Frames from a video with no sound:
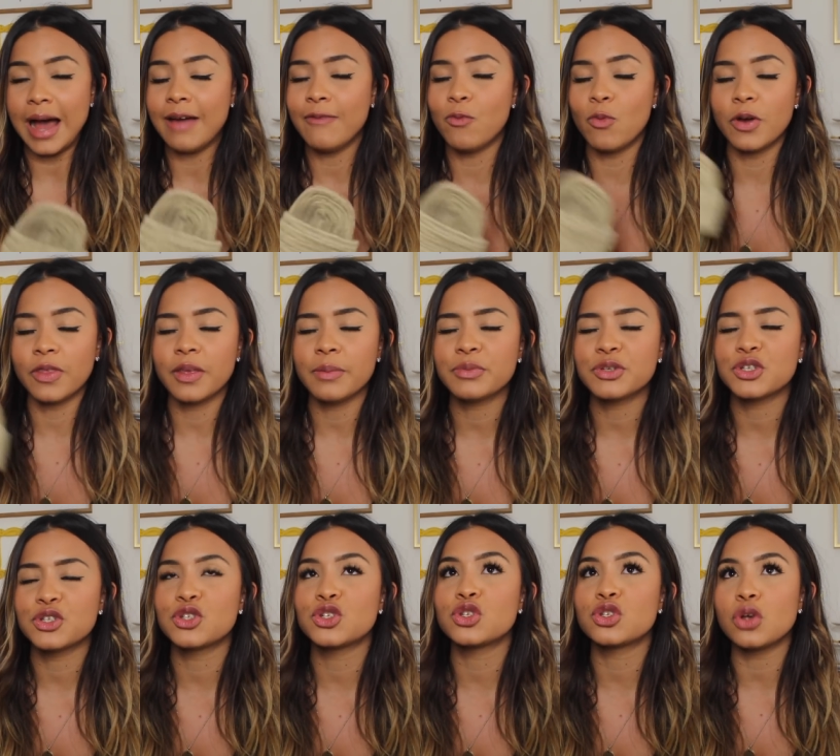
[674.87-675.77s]
I've worn them
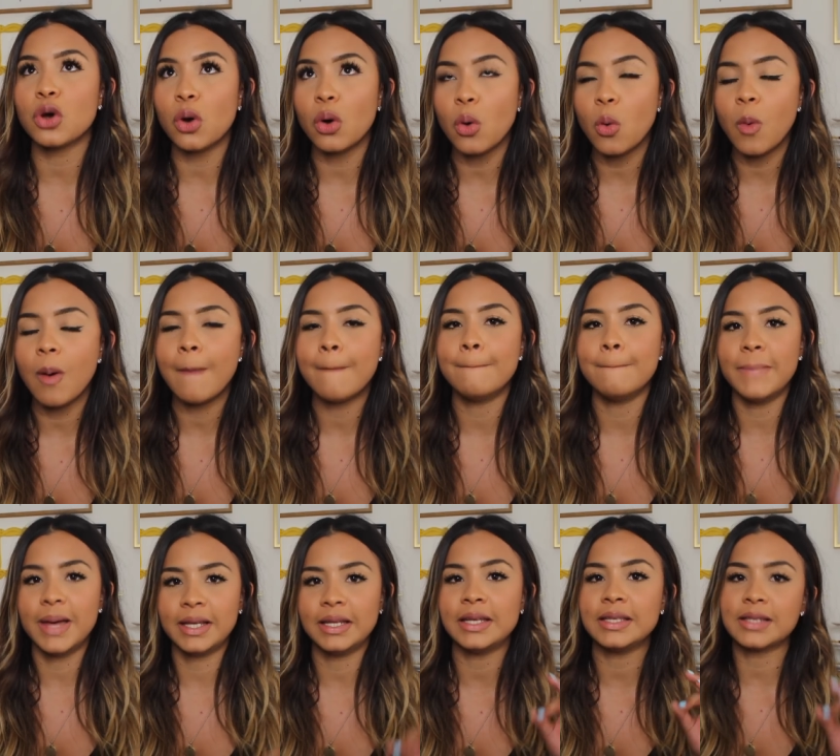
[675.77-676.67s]
so
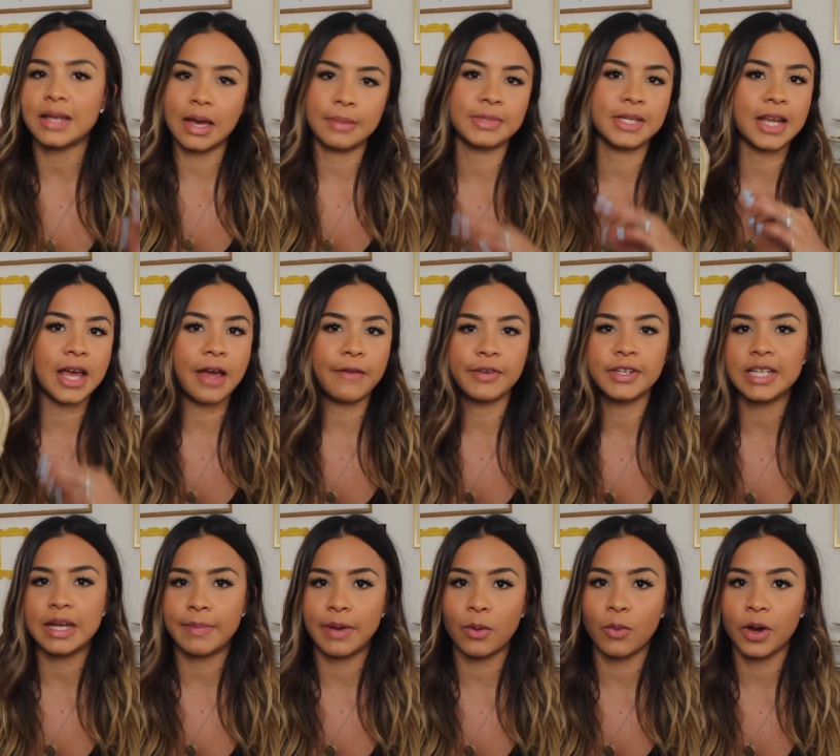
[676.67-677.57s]
many times, and every
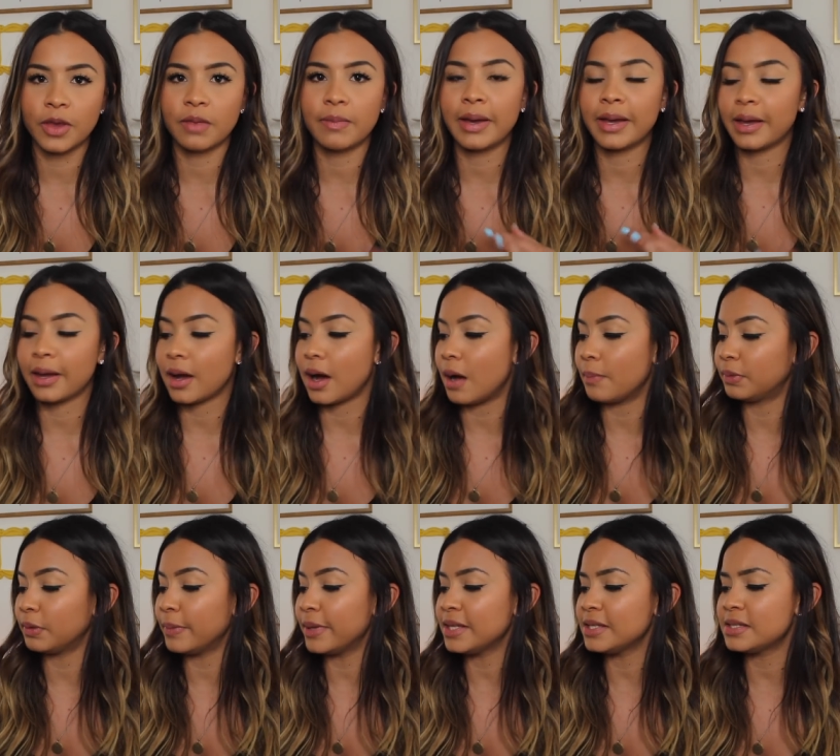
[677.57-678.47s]
time I wear them, I get
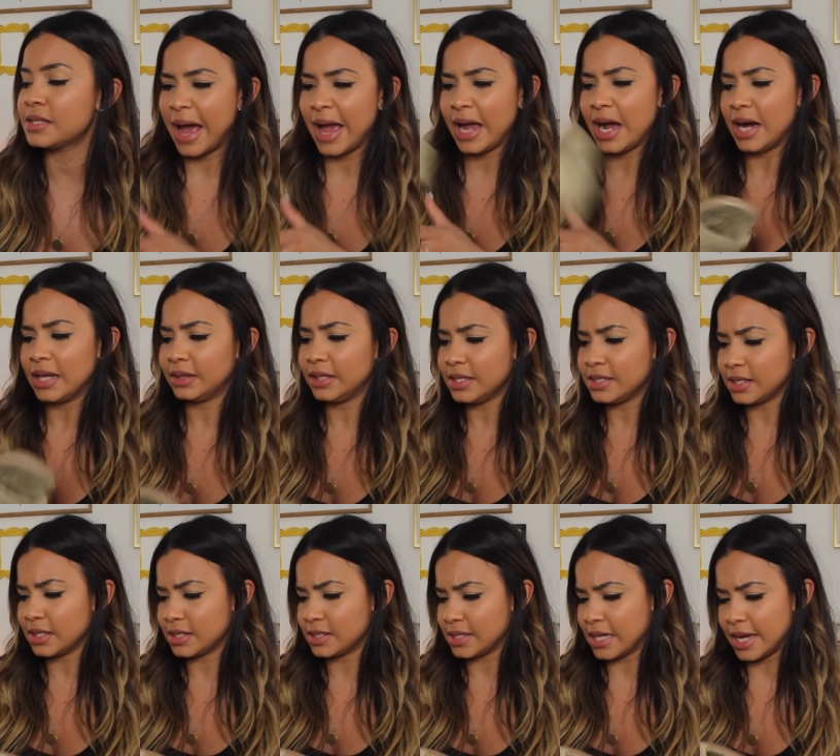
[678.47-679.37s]
compliments. I got these
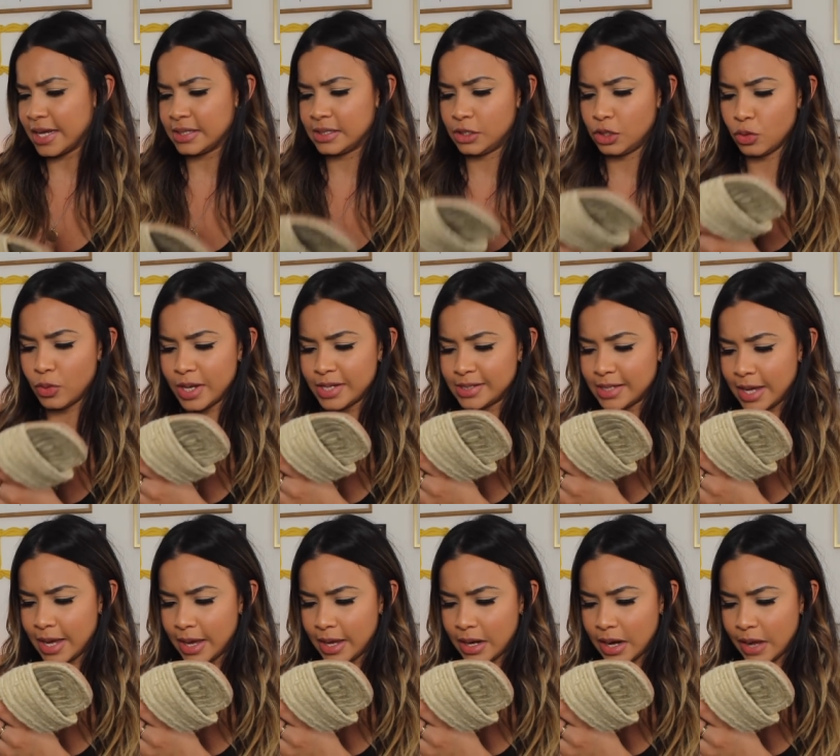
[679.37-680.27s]
in a size US
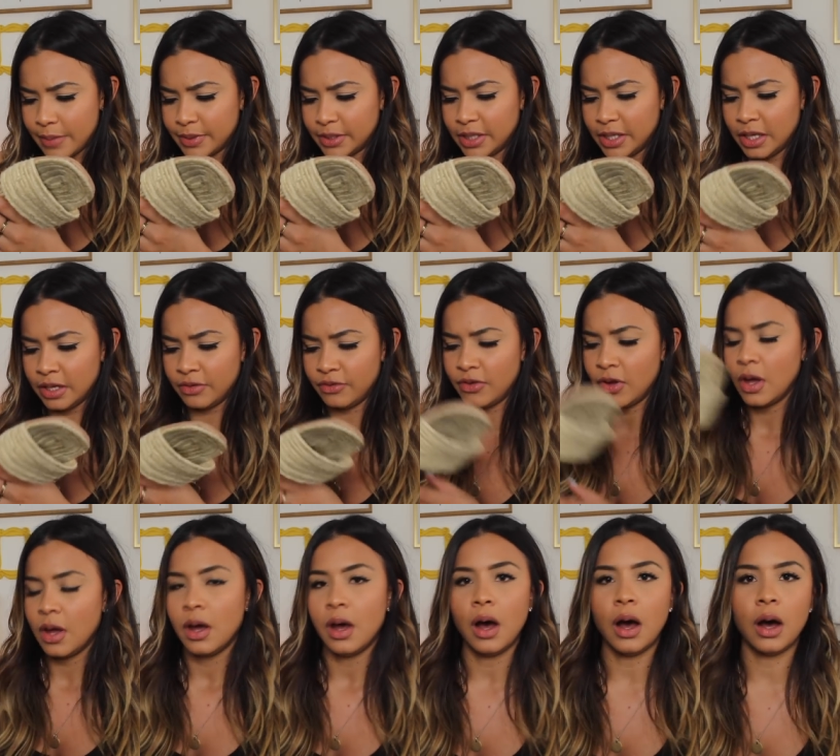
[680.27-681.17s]
8, I believe,
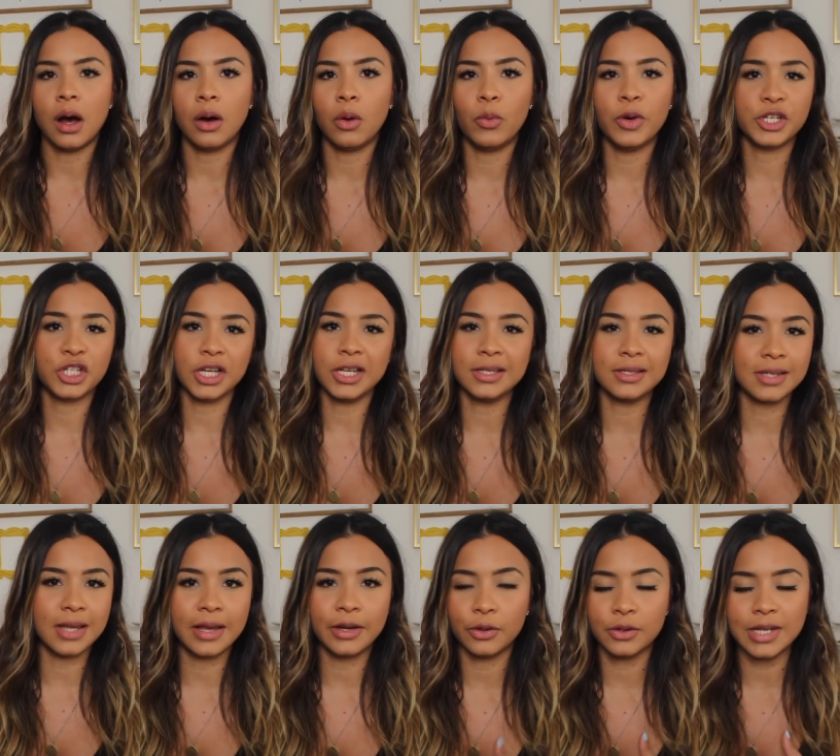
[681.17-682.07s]
which in
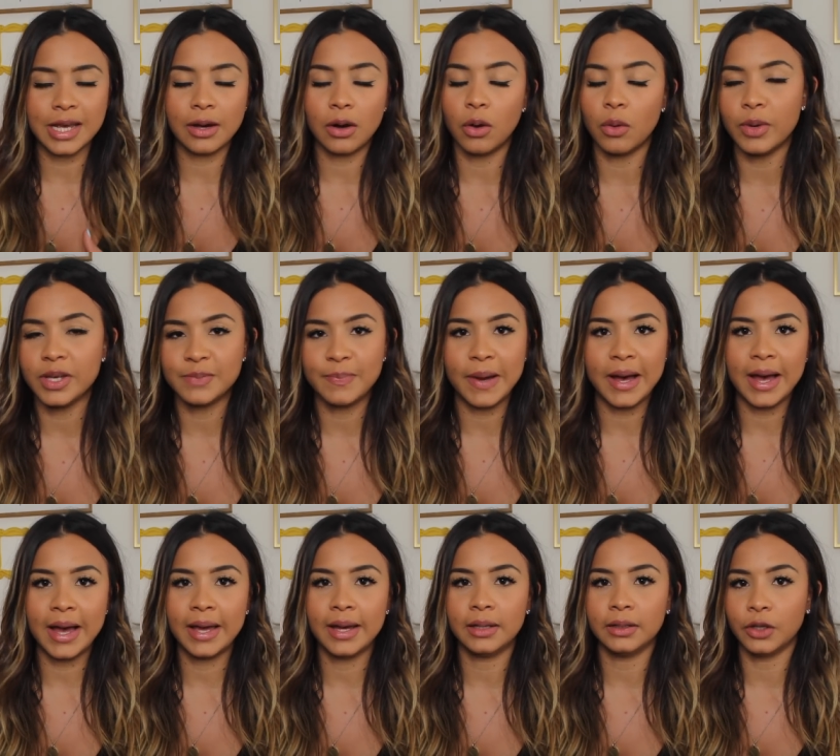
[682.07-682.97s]
sandals, I always
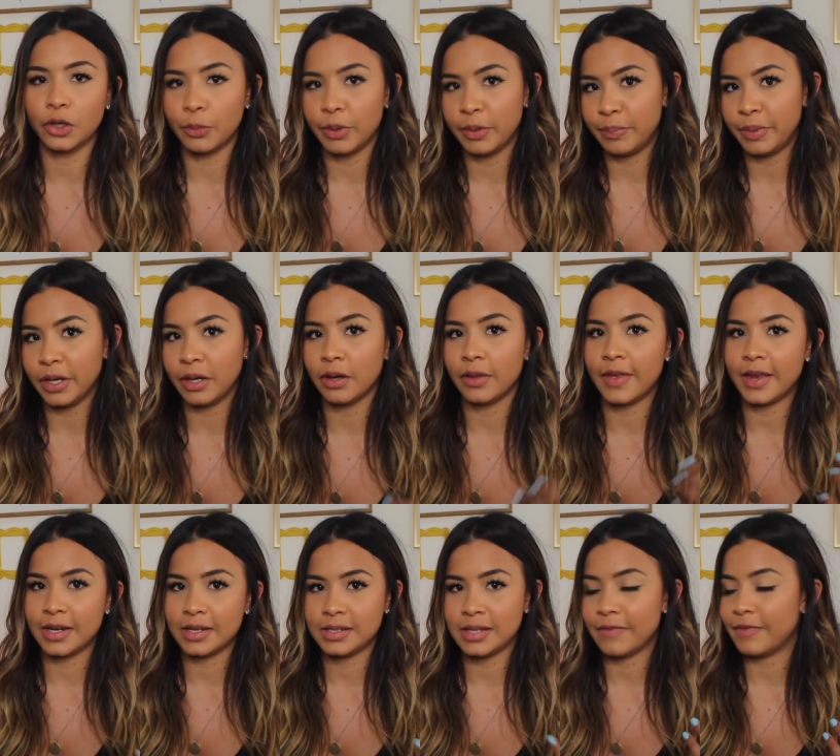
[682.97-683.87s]
buy a little bit bigger
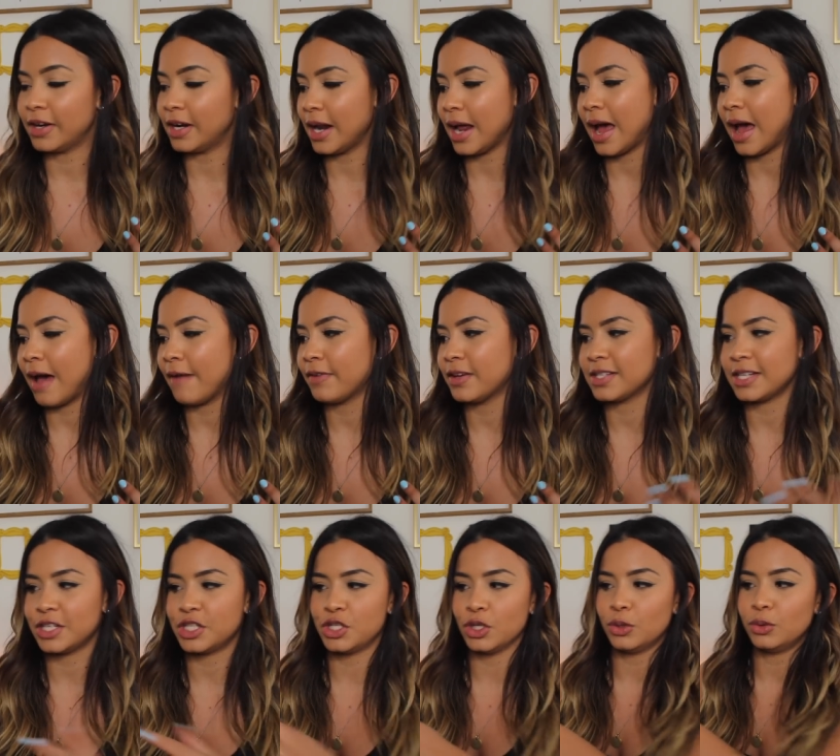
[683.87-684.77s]
than a 7.5 because
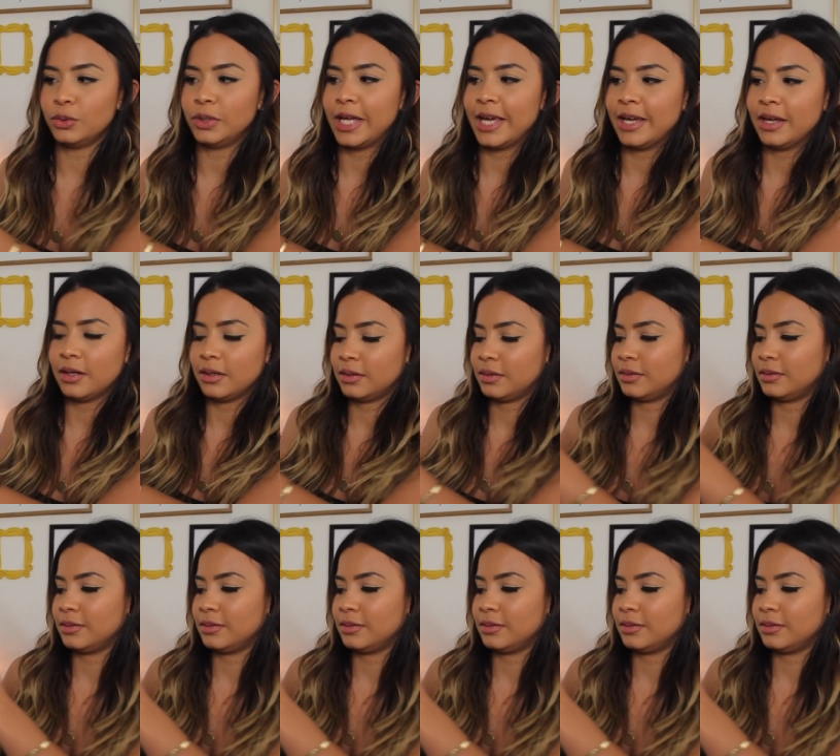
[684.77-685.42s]
I don't like...